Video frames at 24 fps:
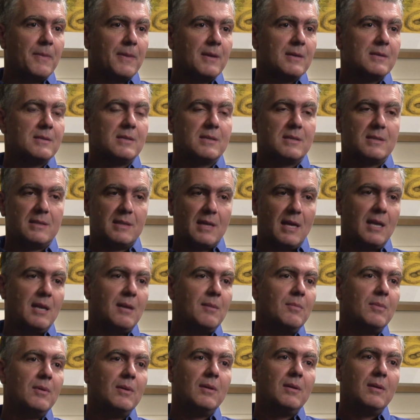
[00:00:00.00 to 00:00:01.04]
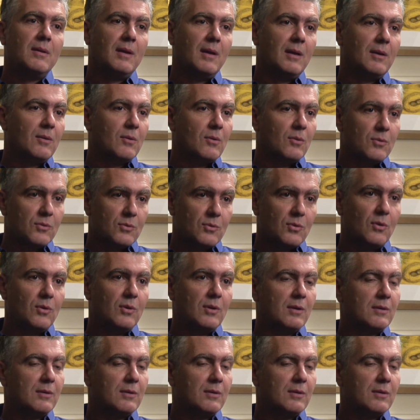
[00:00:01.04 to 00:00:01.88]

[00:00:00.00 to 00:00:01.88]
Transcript: sustainable and controlled